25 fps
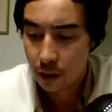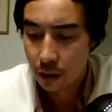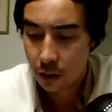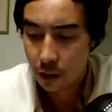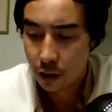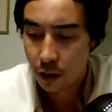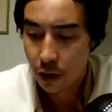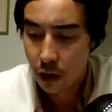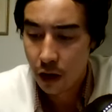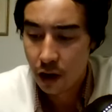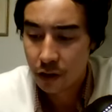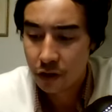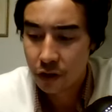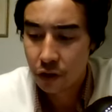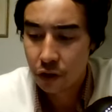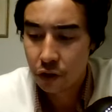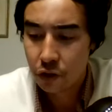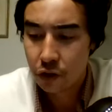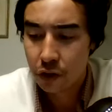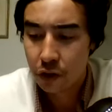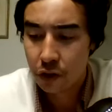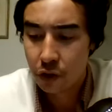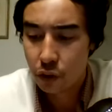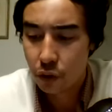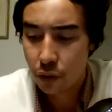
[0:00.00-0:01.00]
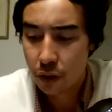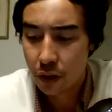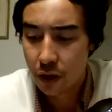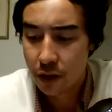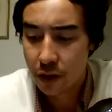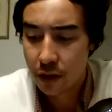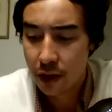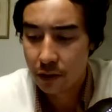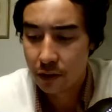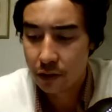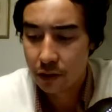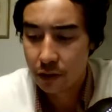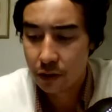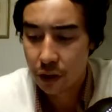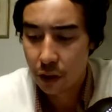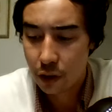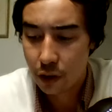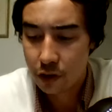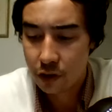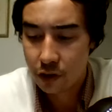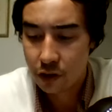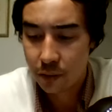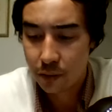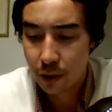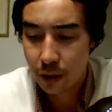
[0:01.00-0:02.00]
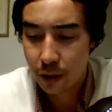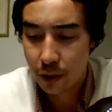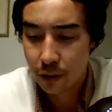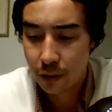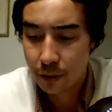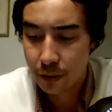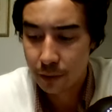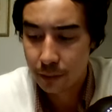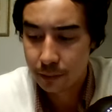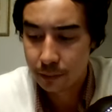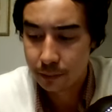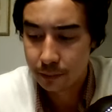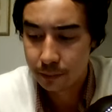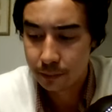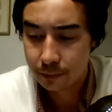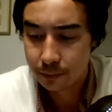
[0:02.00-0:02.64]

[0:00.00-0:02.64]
uh, cost, usually twenty thousand dollars a month.